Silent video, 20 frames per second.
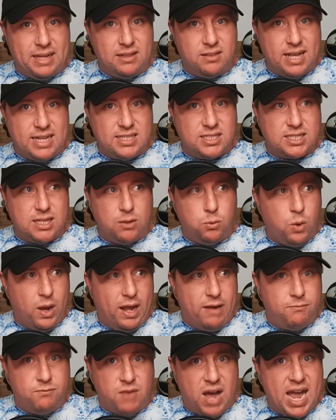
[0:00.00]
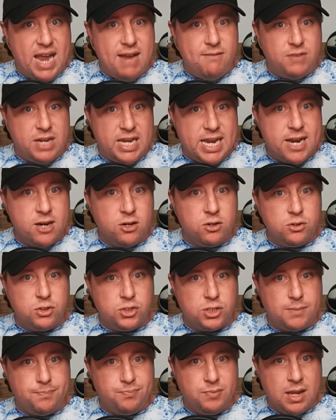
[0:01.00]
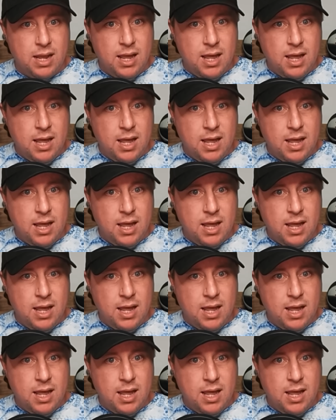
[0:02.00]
in less than, what, five years?